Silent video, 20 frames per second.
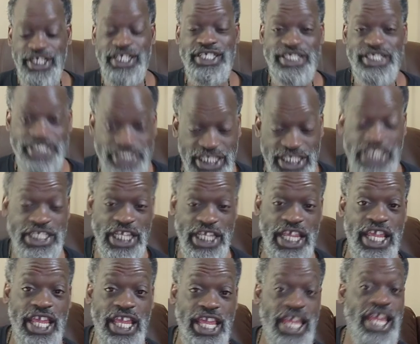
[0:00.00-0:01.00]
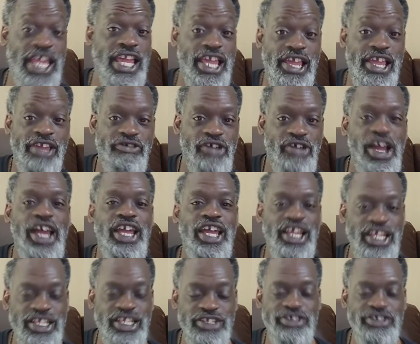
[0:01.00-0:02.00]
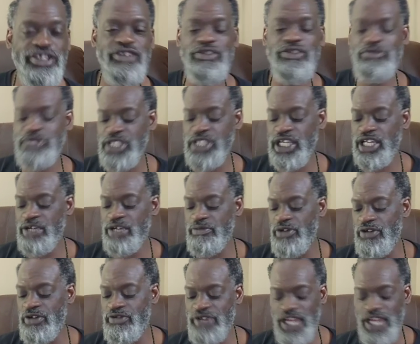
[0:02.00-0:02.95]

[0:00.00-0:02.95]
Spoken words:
Sissy. Right? You know what I'm saying? Come on